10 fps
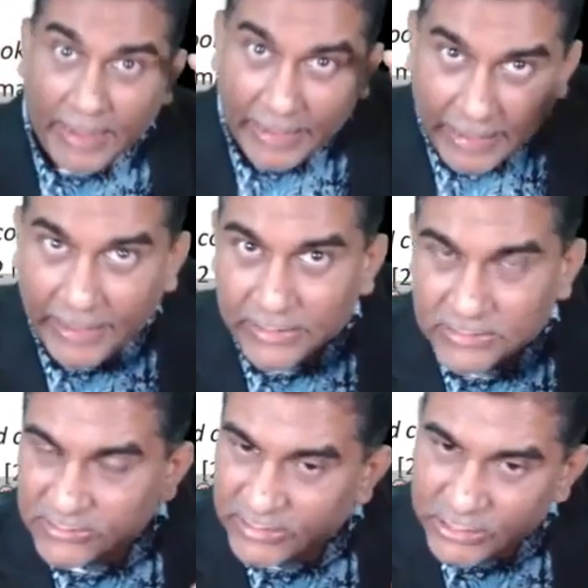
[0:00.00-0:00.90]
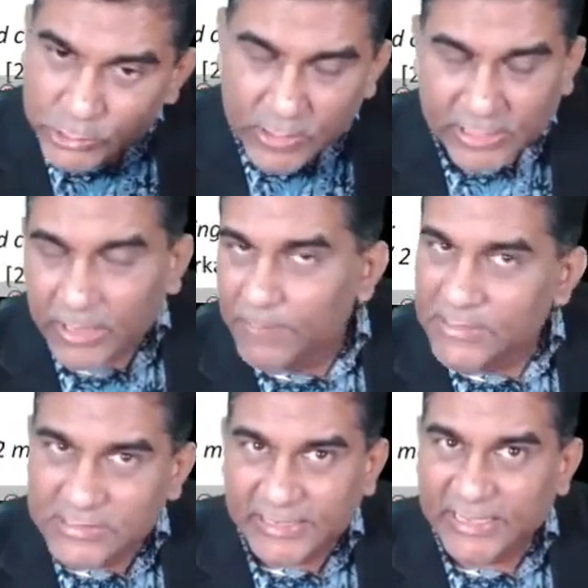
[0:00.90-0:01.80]
And since you are
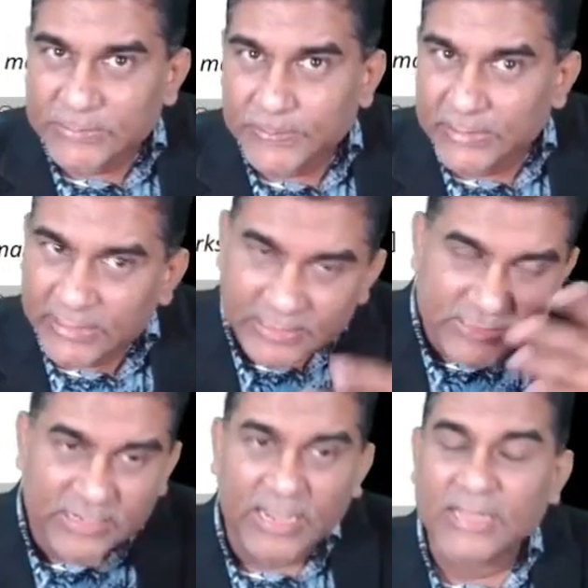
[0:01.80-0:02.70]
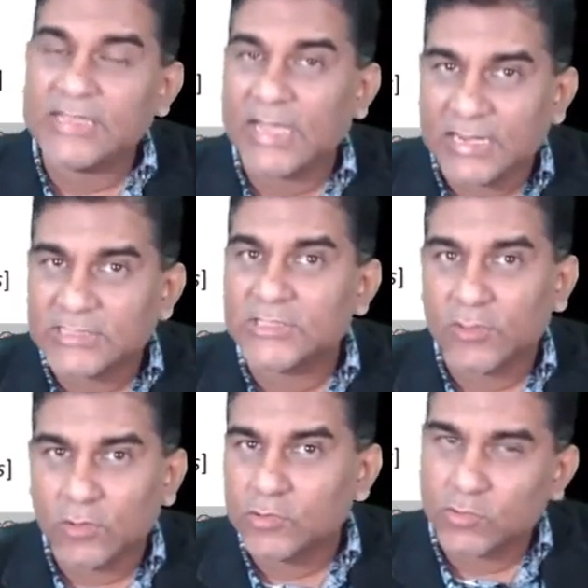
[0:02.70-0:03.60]
chemistry expert, there is another answer
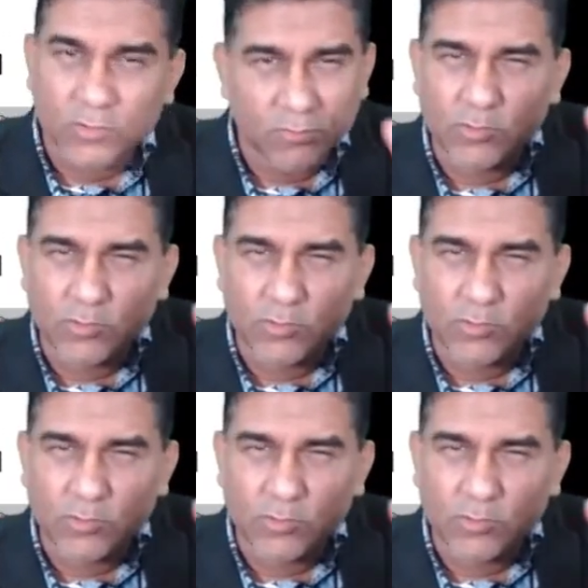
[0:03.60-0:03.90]
also.